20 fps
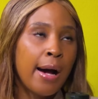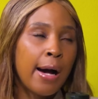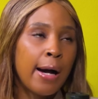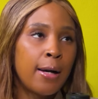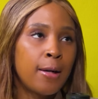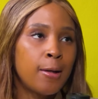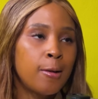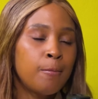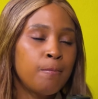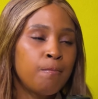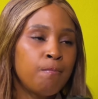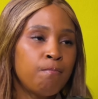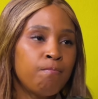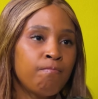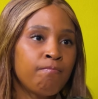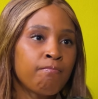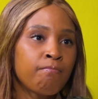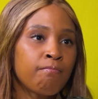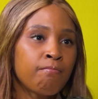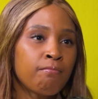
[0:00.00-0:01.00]

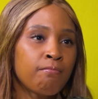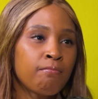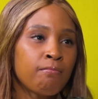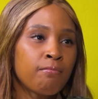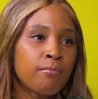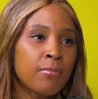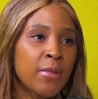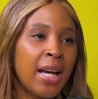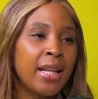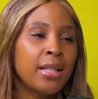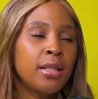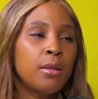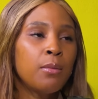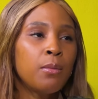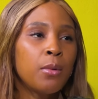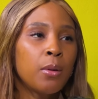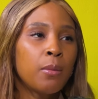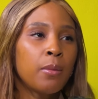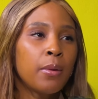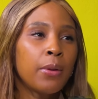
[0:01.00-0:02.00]
Um, I did
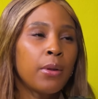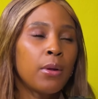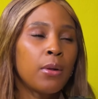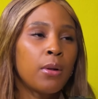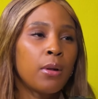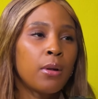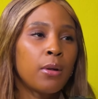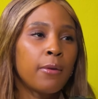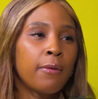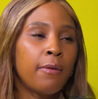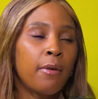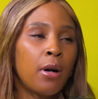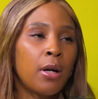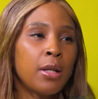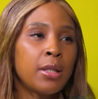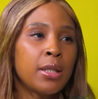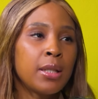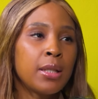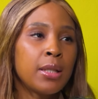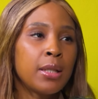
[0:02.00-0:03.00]
work with a lot of
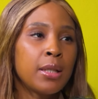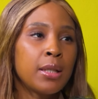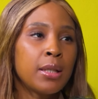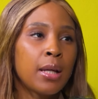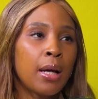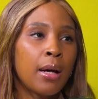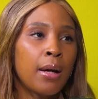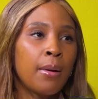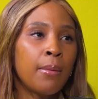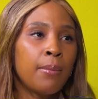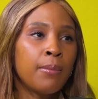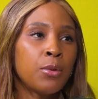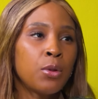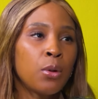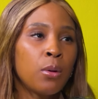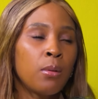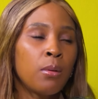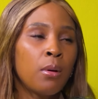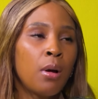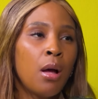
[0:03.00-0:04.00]
artists. Um,
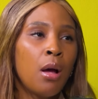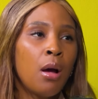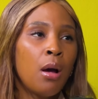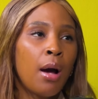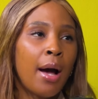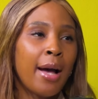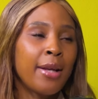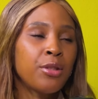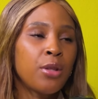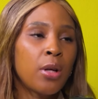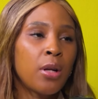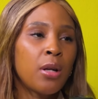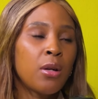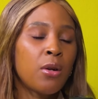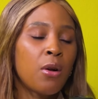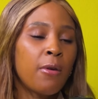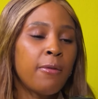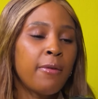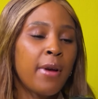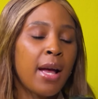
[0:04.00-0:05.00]
so I started
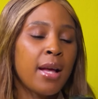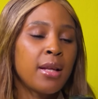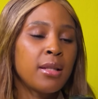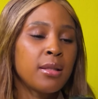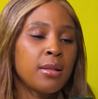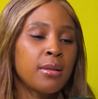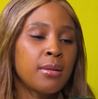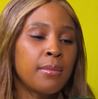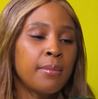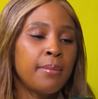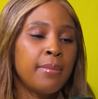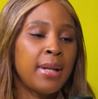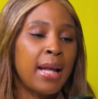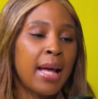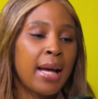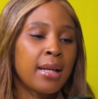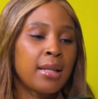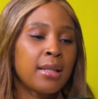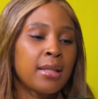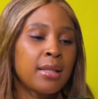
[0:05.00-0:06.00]
off as
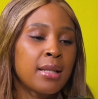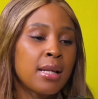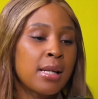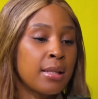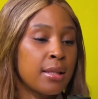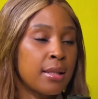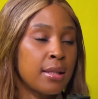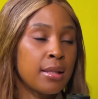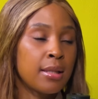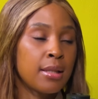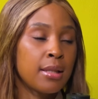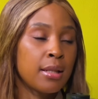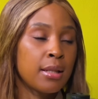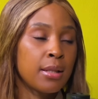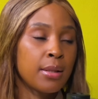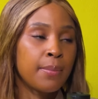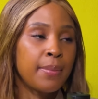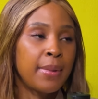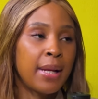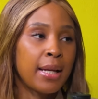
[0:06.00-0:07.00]
Black's
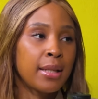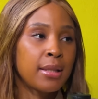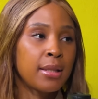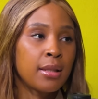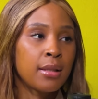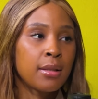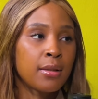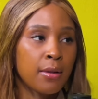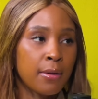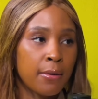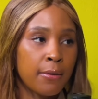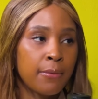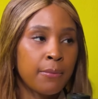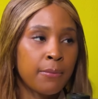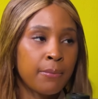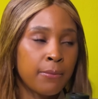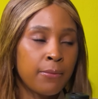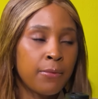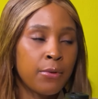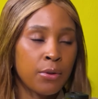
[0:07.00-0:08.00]
assistant. Black's is a
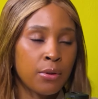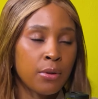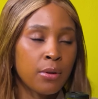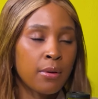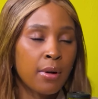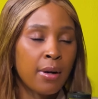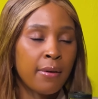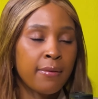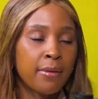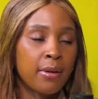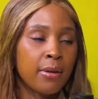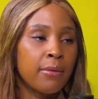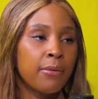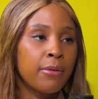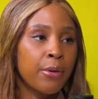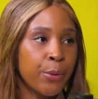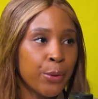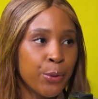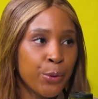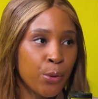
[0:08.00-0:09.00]
videographer, a
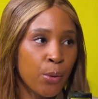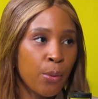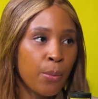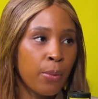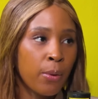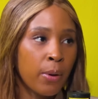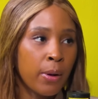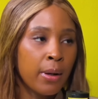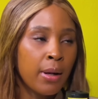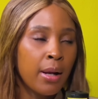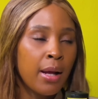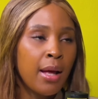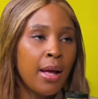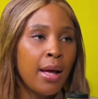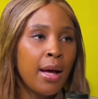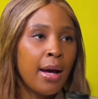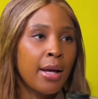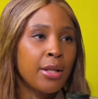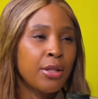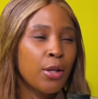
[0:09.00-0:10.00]
very dope one.
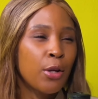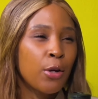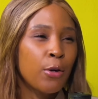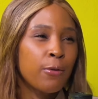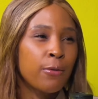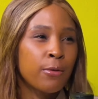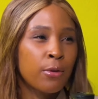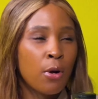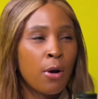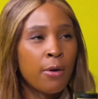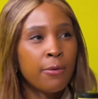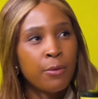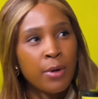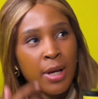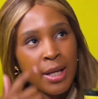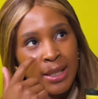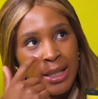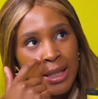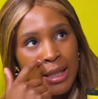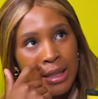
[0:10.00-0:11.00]
I started off
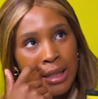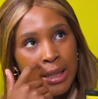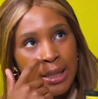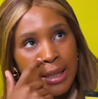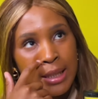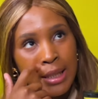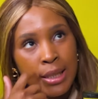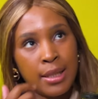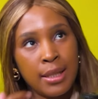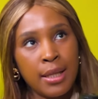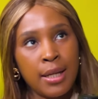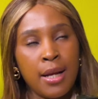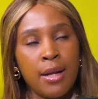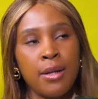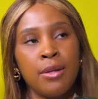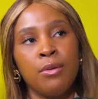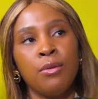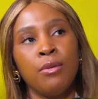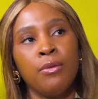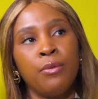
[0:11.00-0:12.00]
as his assistant,
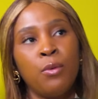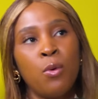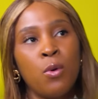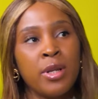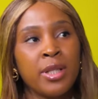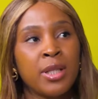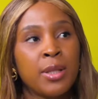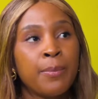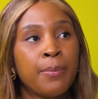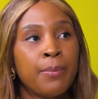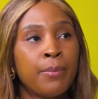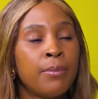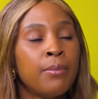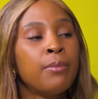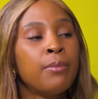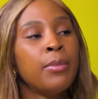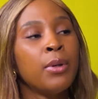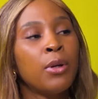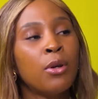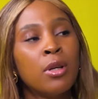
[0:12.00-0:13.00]
and of course,
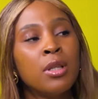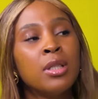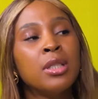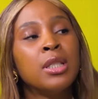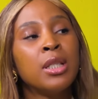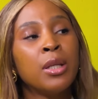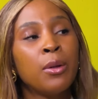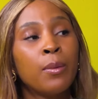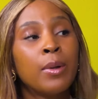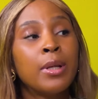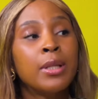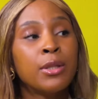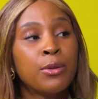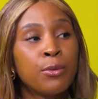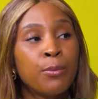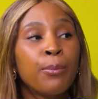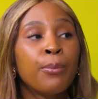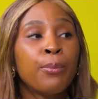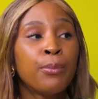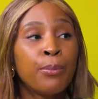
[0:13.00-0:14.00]
because he
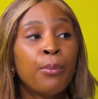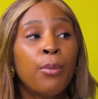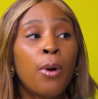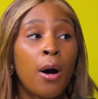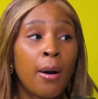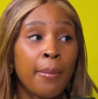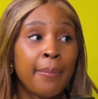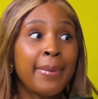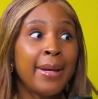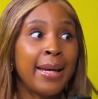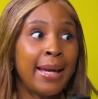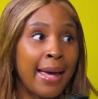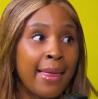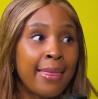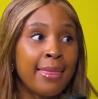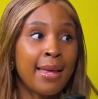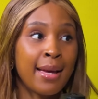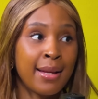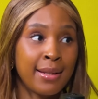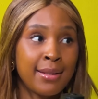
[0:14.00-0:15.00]
was popping
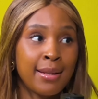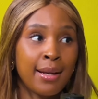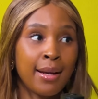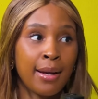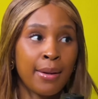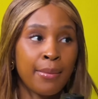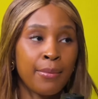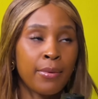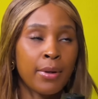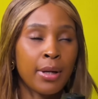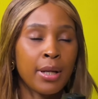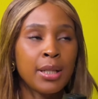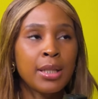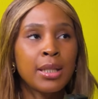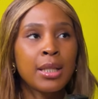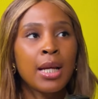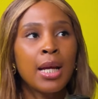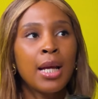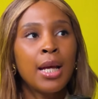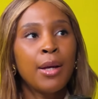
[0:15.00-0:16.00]
at that time,
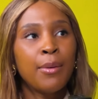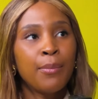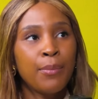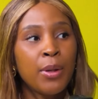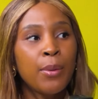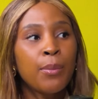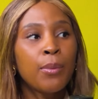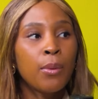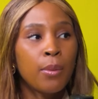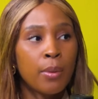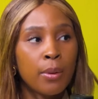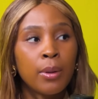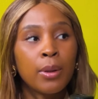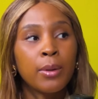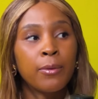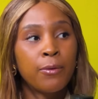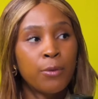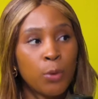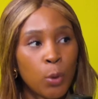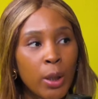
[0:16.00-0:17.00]
right? People
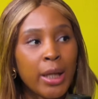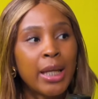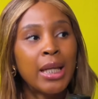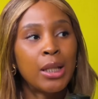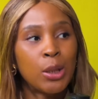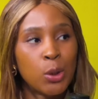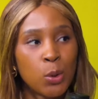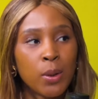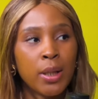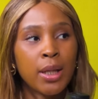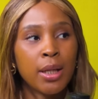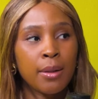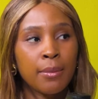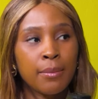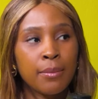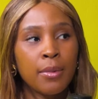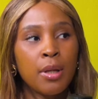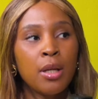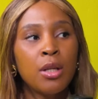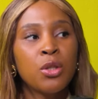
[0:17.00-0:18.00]
were flocking to
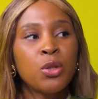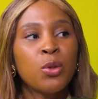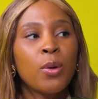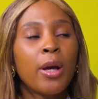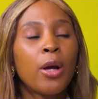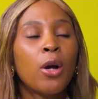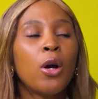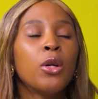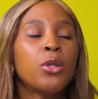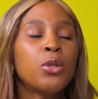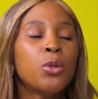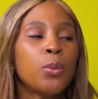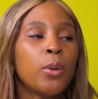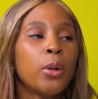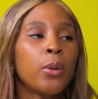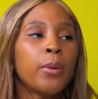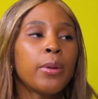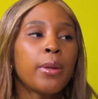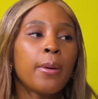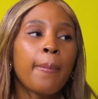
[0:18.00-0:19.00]
him. So I got to
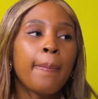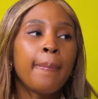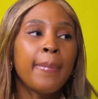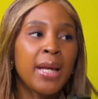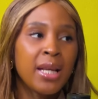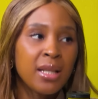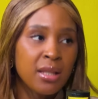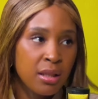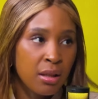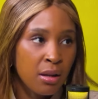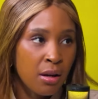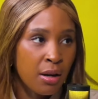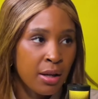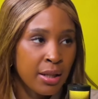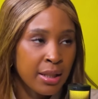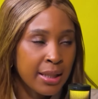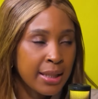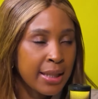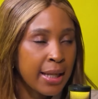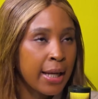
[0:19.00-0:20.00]
work with amazing
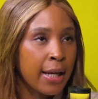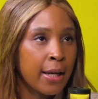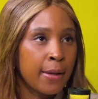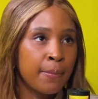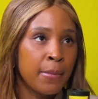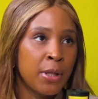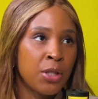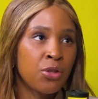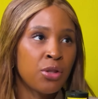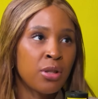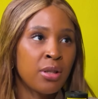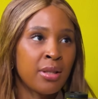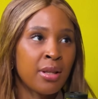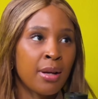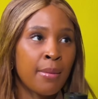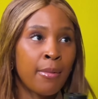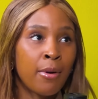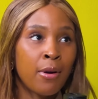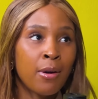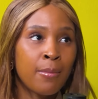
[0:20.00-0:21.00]
artists, like I mentioned.
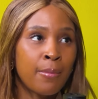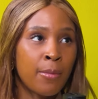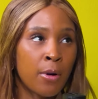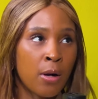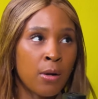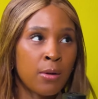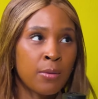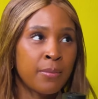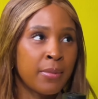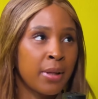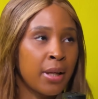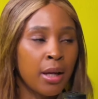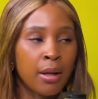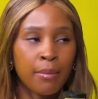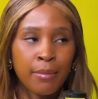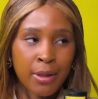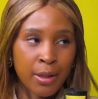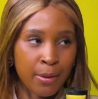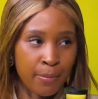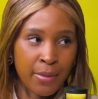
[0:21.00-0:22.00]
Amara Brown
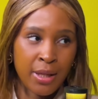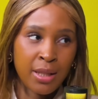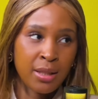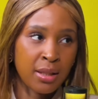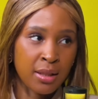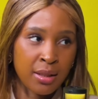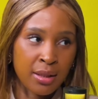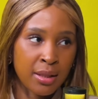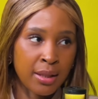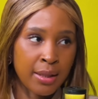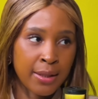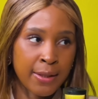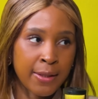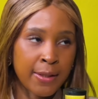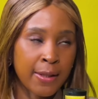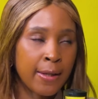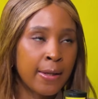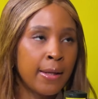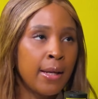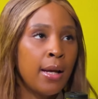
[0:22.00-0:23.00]
became an amazing
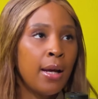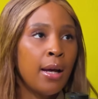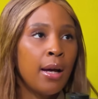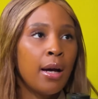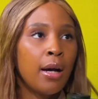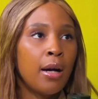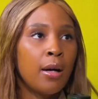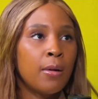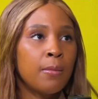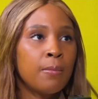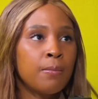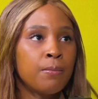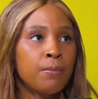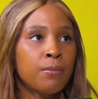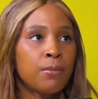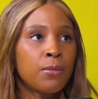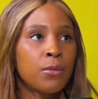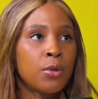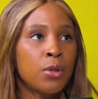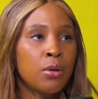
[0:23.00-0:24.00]
sister. Um,
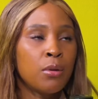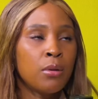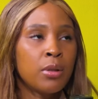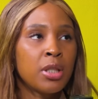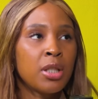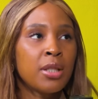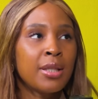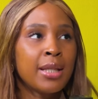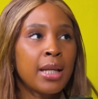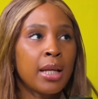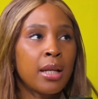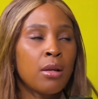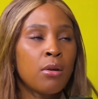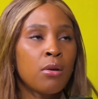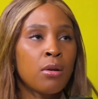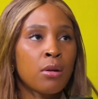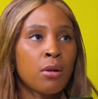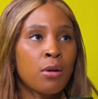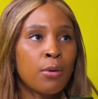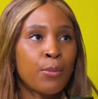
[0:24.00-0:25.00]
you know, just getting
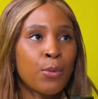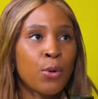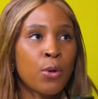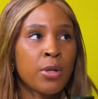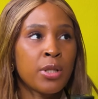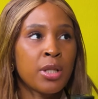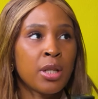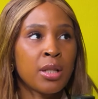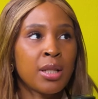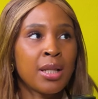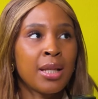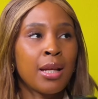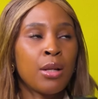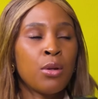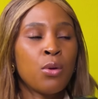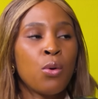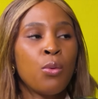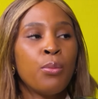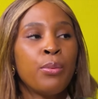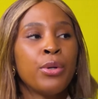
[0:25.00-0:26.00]
on her project,
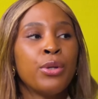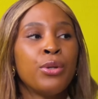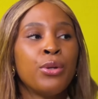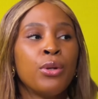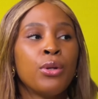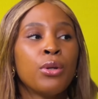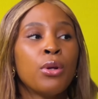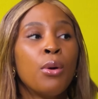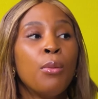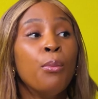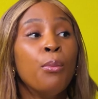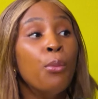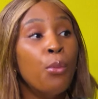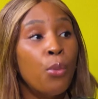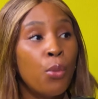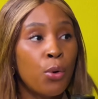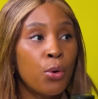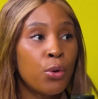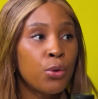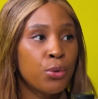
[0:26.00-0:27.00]
then open
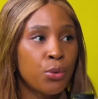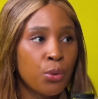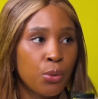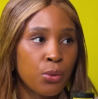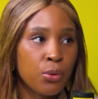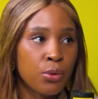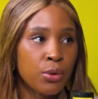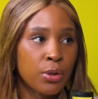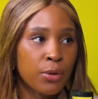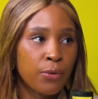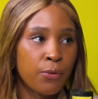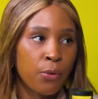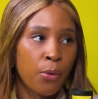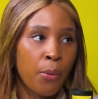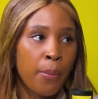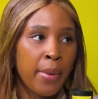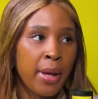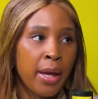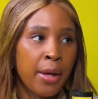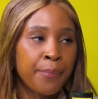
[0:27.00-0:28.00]
more doors
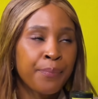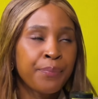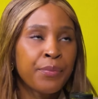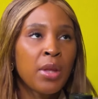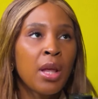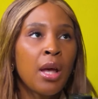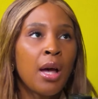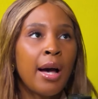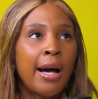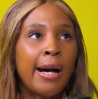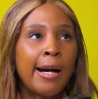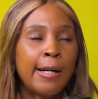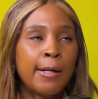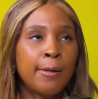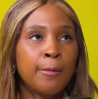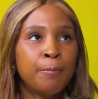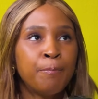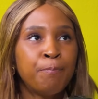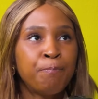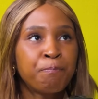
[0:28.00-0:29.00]
for me.
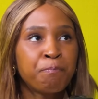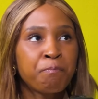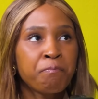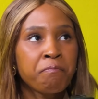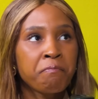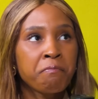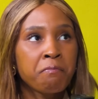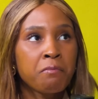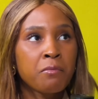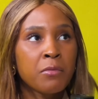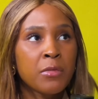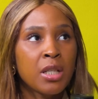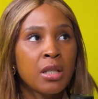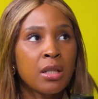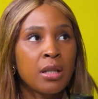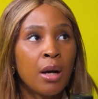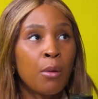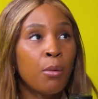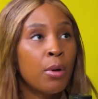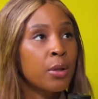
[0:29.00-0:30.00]
Um,
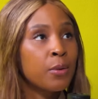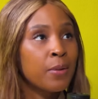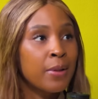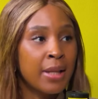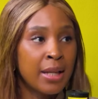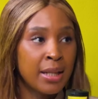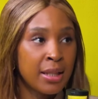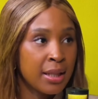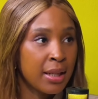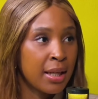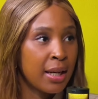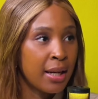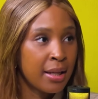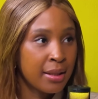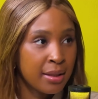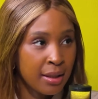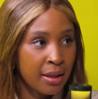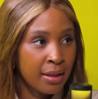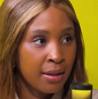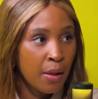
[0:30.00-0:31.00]
I worked with
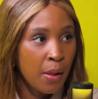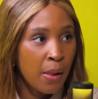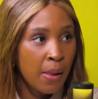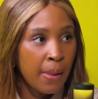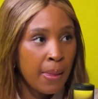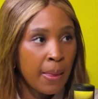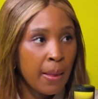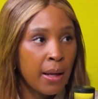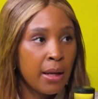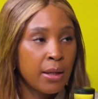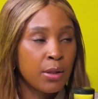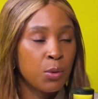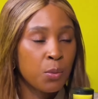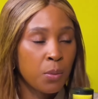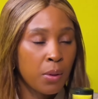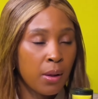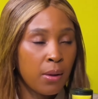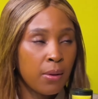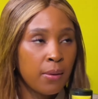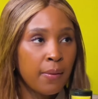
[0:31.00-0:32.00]
Indicata as
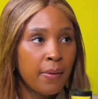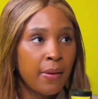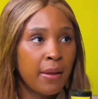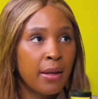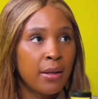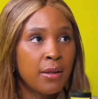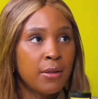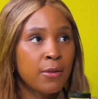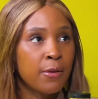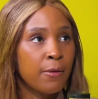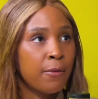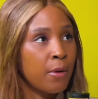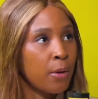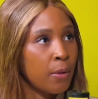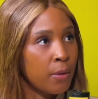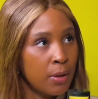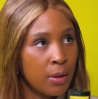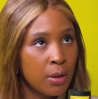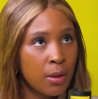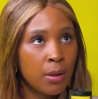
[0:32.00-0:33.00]
well. He's a
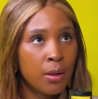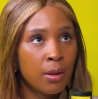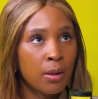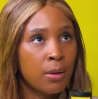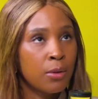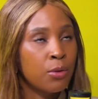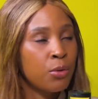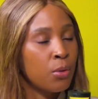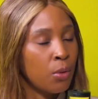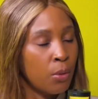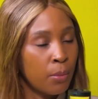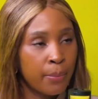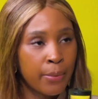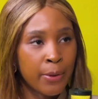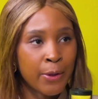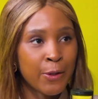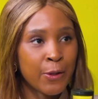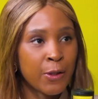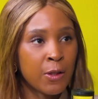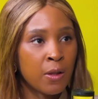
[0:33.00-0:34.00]
very dope
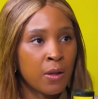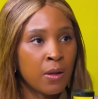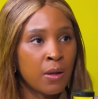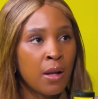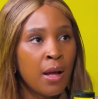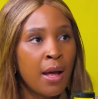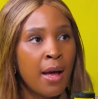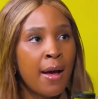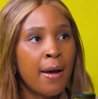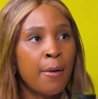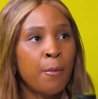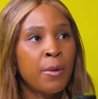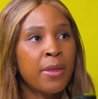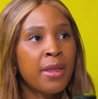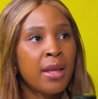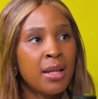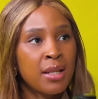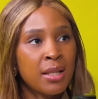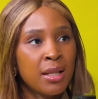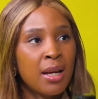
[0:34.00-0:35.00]
person. With
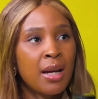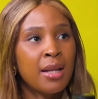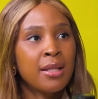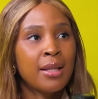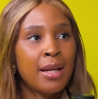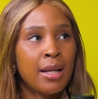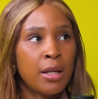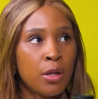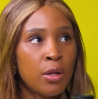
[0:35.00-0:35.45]
Indicata, I